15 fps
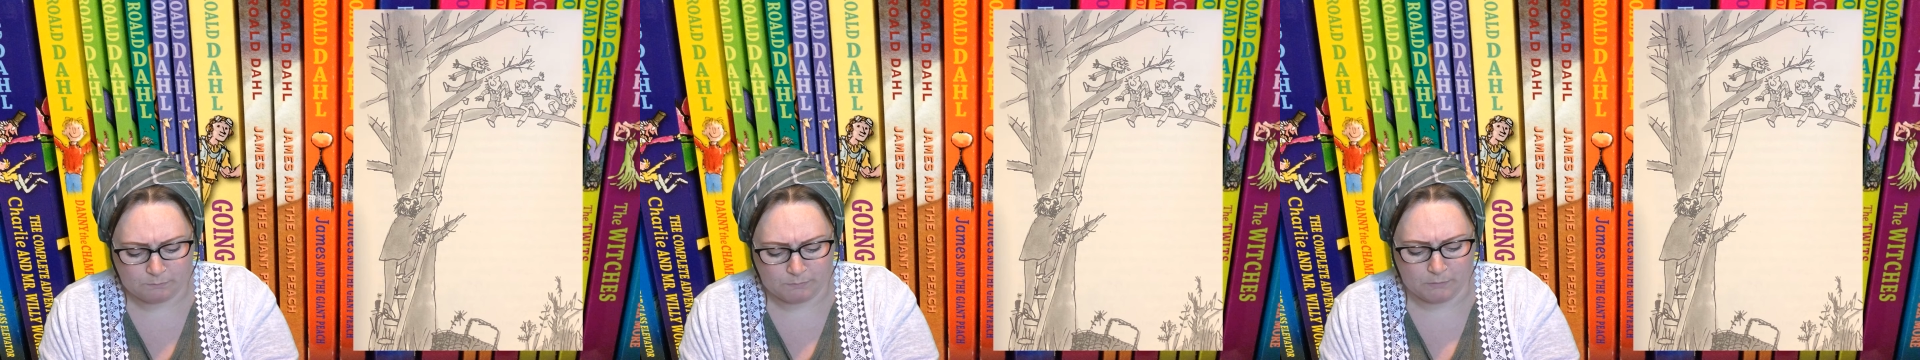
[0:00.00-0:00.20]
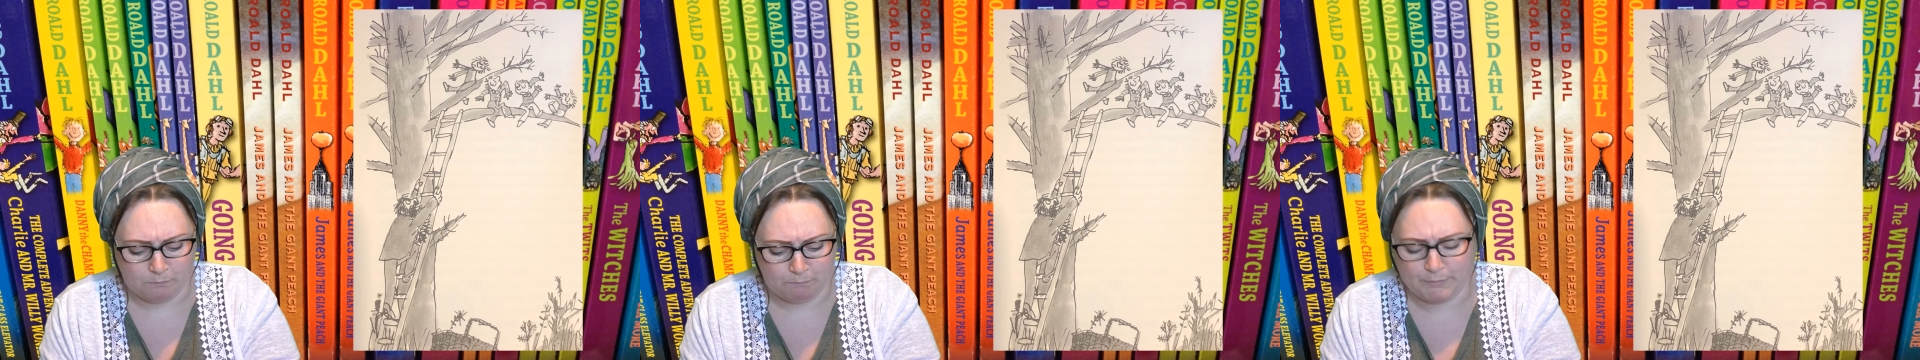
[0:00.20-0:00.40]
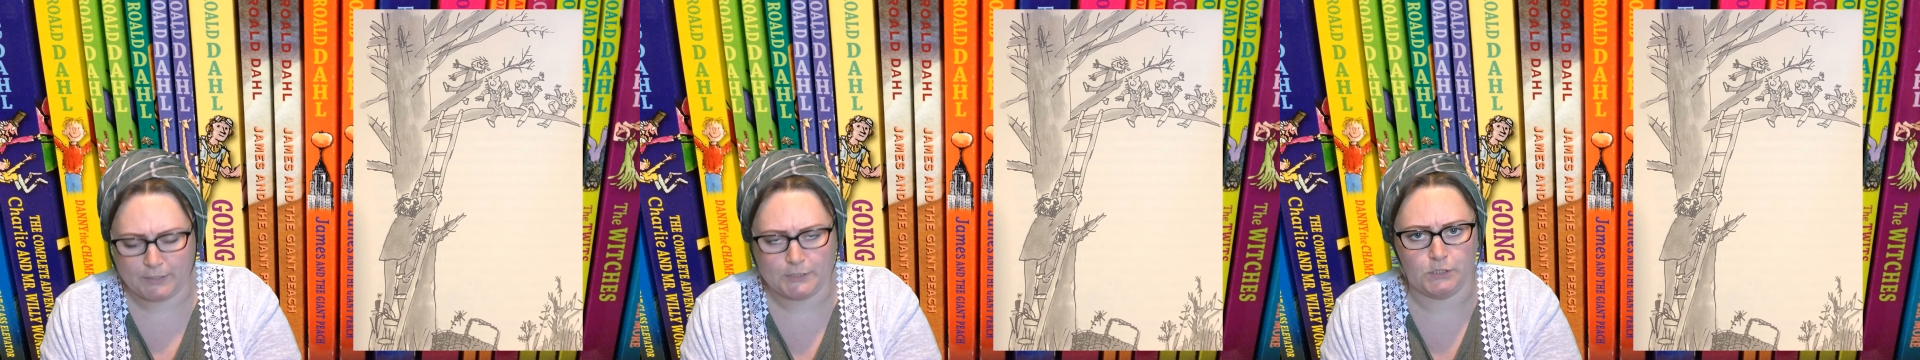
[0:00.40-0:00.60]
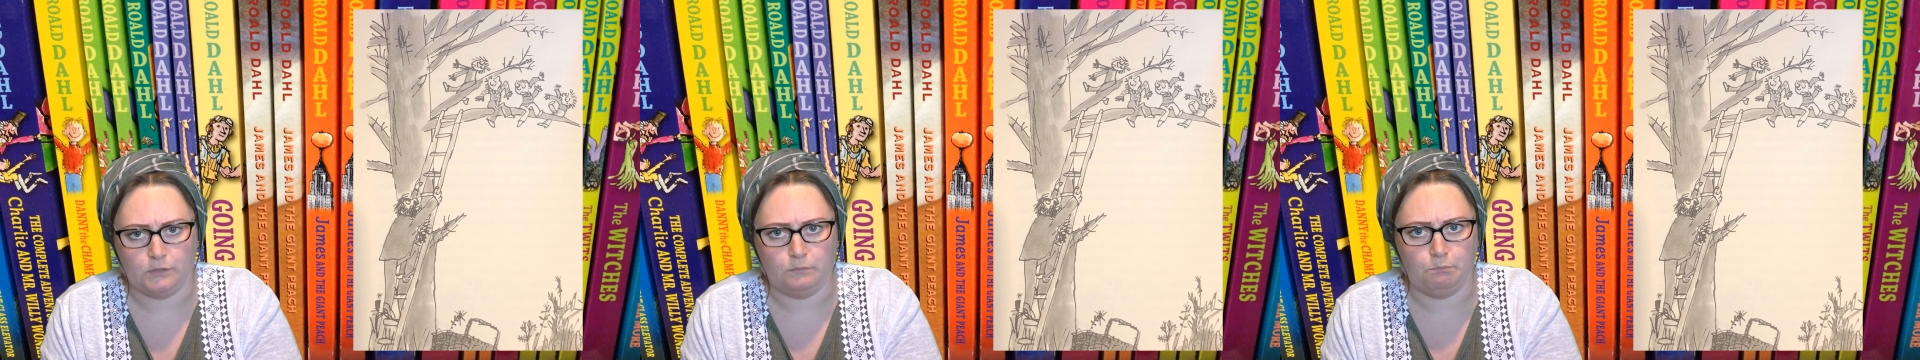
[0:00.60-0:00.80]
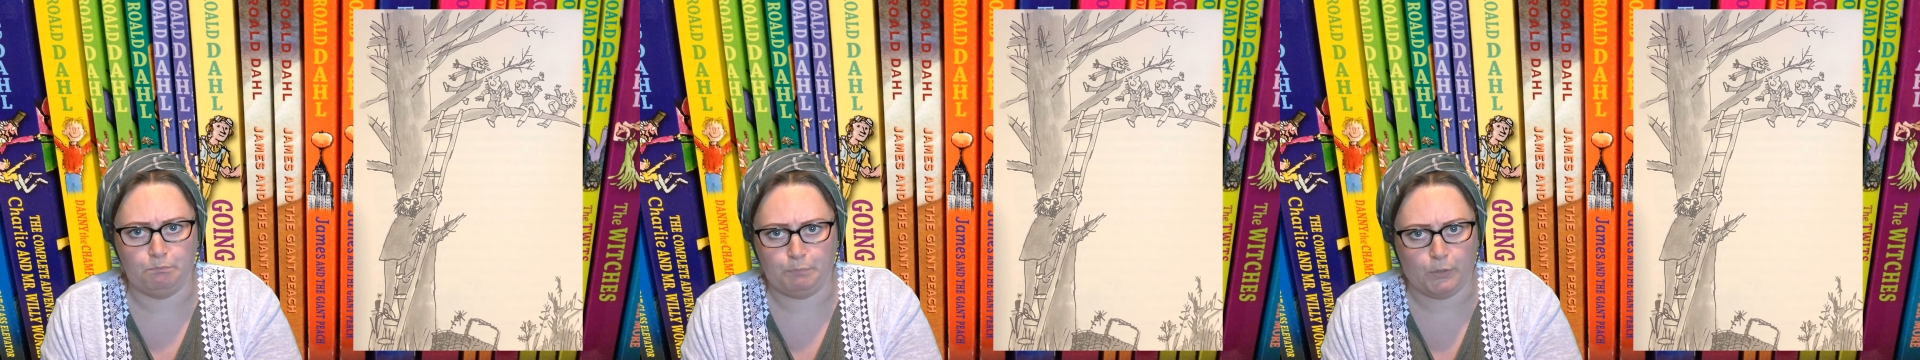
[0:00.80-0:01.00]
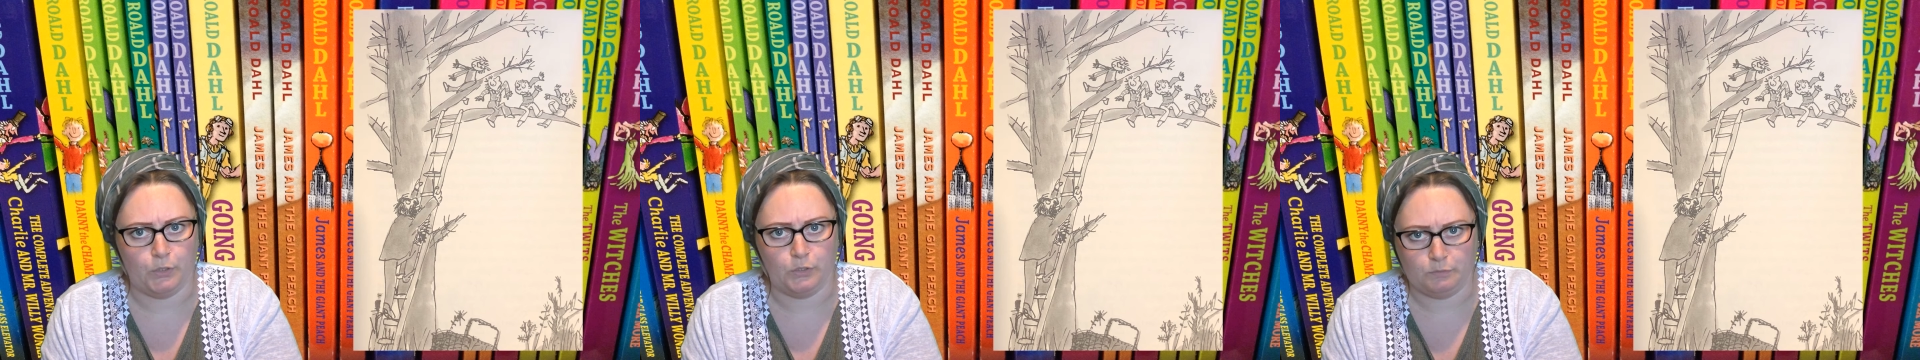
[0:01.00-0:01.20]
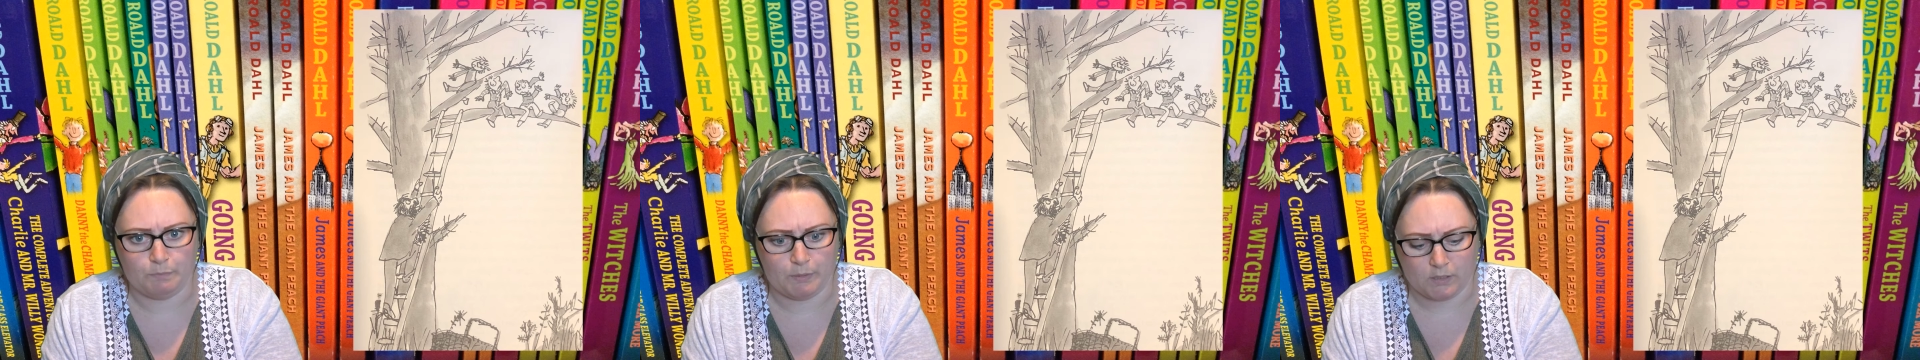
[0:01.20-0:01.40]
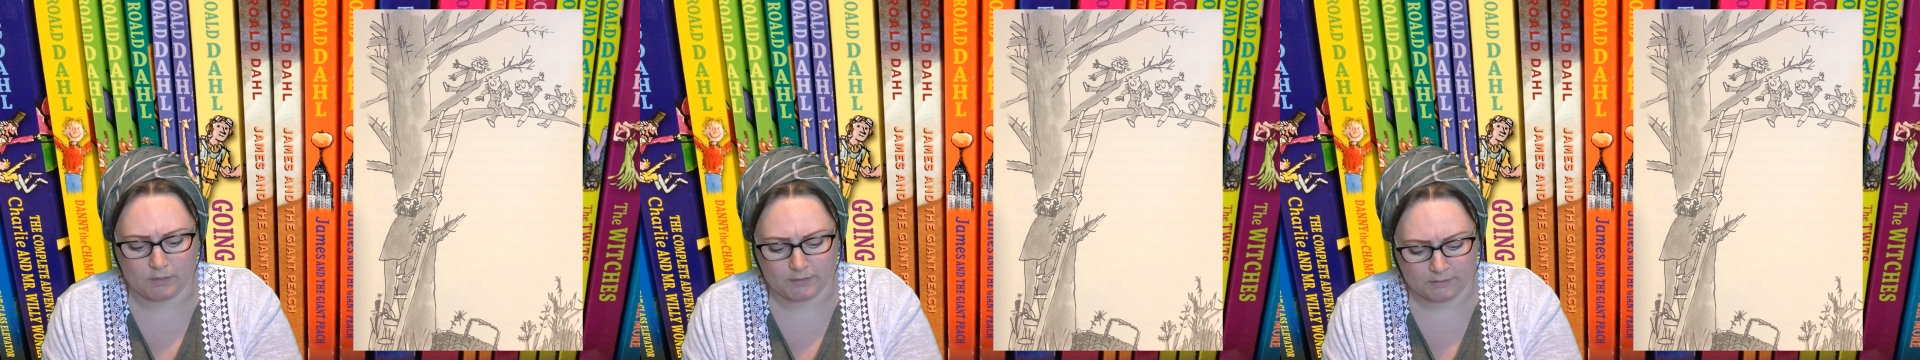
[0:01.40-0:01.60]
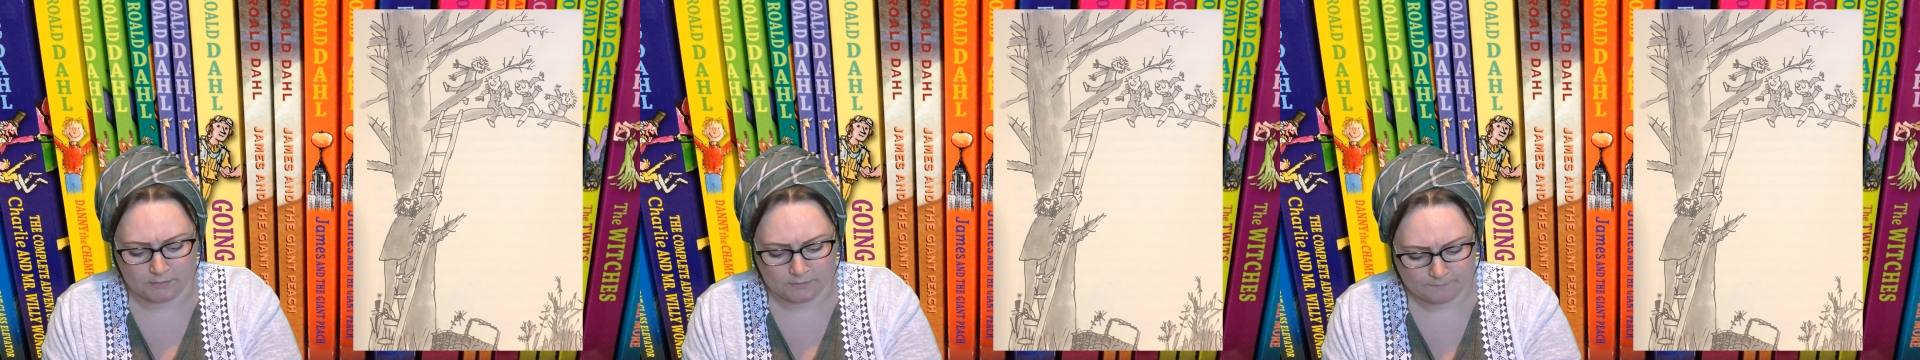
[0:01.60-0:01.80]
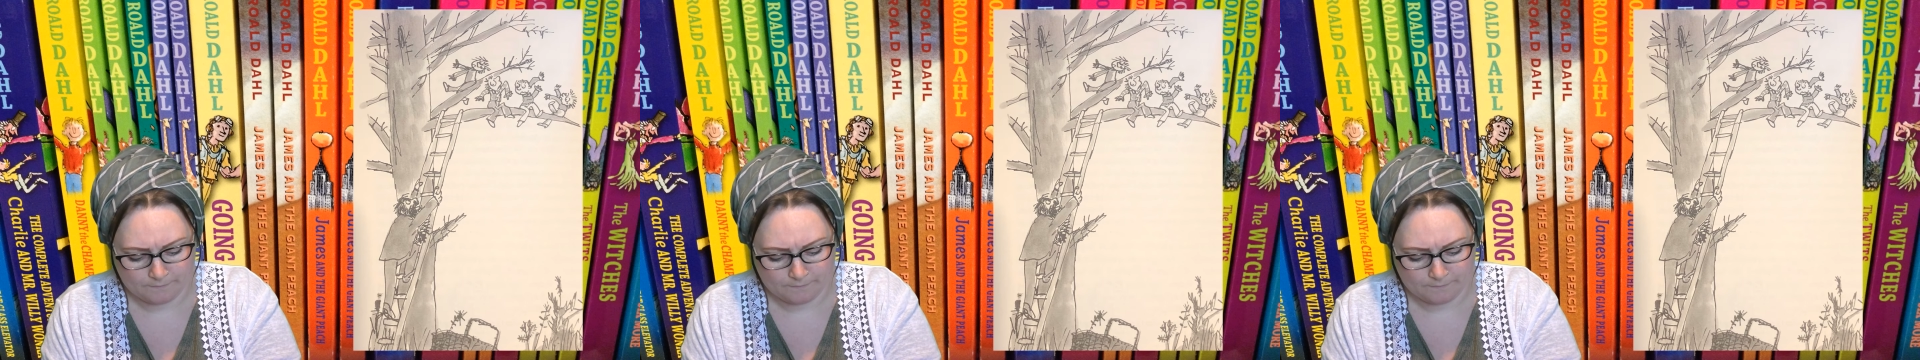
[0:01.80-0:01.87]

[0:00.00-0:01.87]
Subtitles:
be better than bird pie,"